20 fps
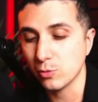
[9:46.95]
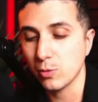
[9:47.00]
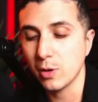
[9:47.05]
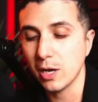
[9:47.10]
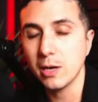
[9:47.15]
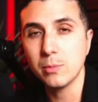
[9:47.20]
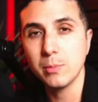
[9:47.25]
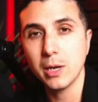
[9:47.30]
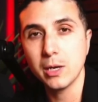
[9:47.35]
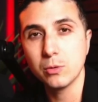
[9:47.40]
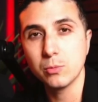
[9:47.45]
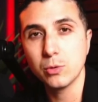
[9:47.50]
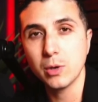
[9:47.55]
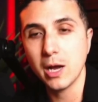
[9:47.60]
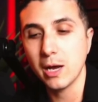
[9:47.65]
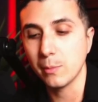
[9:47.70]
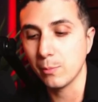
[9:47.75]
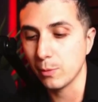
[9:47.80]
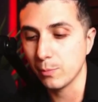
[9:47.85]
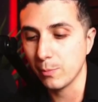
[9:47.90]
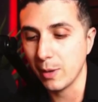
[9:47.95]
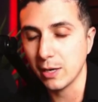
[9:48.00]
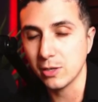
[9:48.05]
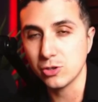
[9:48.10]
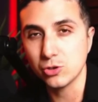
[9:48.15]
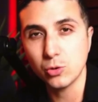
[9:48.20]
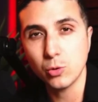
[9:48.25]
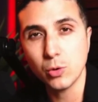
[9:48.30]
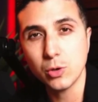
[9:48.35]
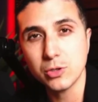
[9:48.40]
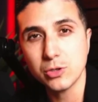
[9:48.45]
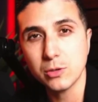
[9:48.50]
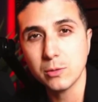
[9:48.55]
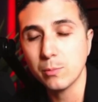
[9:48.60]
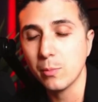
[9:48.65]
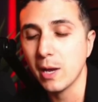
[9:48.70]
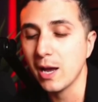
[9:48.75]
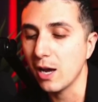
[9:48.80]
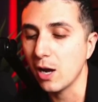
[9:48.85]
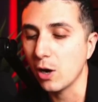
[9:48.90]
rate by rep, by source,
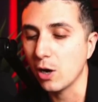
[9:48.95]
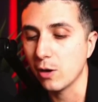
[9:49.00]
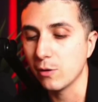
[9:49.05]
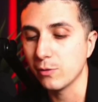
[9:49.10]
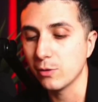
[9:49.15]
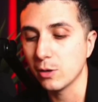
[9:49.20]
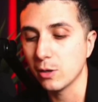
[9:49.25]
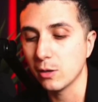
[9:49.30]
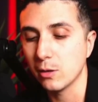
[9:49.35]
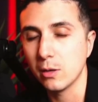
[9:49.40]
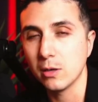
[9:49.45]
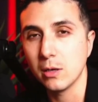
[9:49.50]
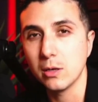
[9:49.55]
by offer.